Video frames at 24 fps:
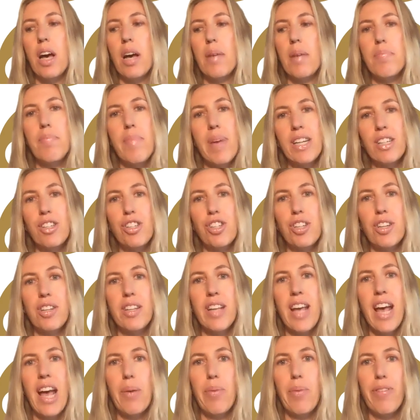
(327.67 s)
mentioned
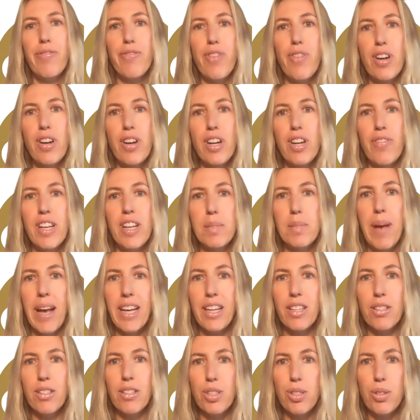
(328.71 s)
how a friend of his back
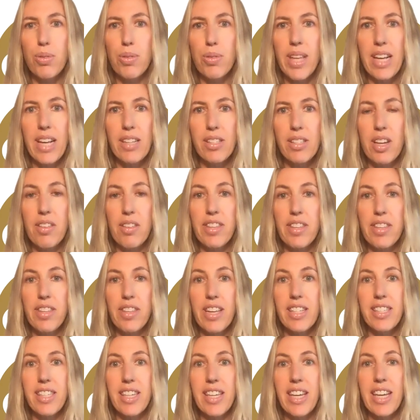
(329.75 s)
in
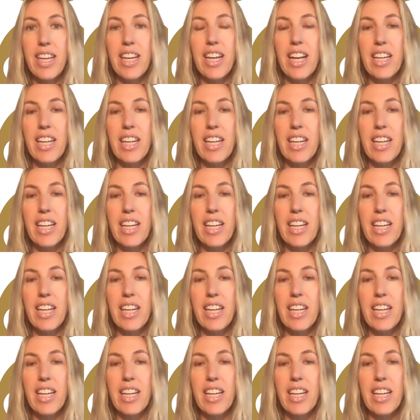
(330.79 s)
2013